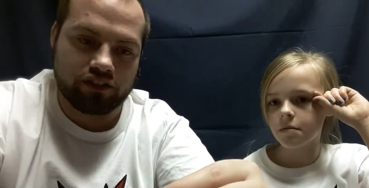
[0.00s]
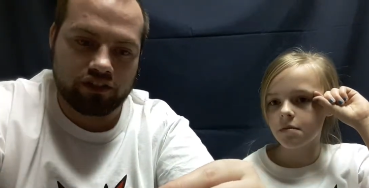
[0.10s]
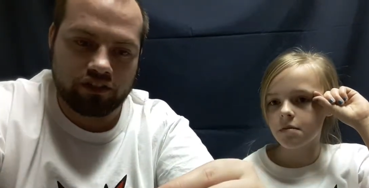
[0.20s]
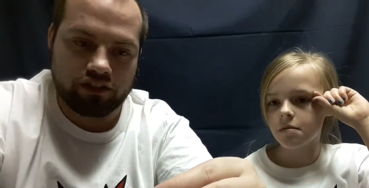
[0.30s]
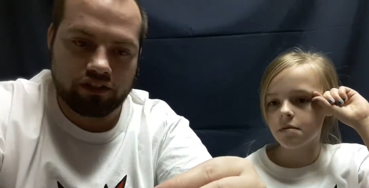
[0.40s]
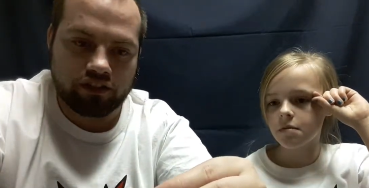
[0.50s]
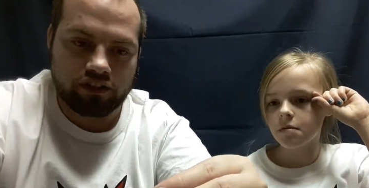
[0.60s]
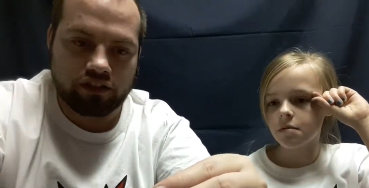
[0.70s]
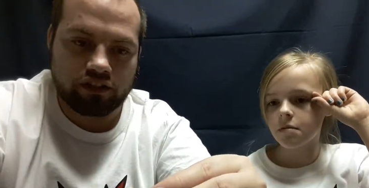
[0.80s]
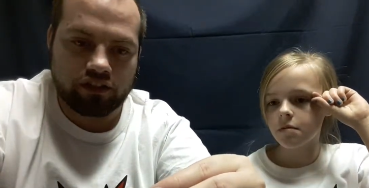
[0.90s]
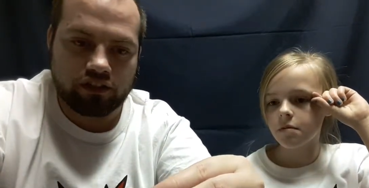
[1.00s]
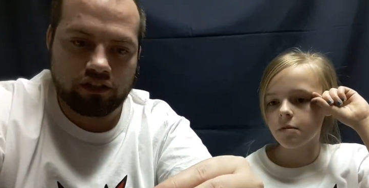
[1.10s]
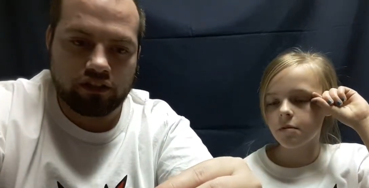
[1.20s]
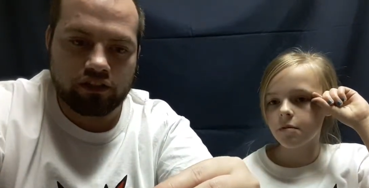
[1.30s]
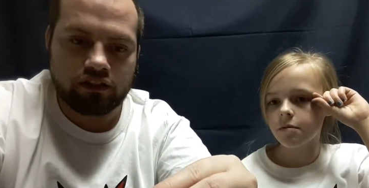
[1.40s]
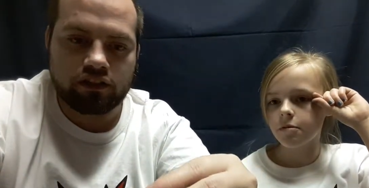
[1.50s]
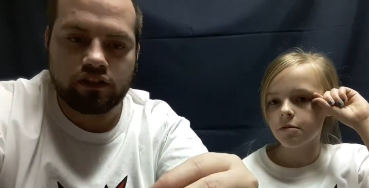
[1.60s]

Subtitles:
Nobody speaks.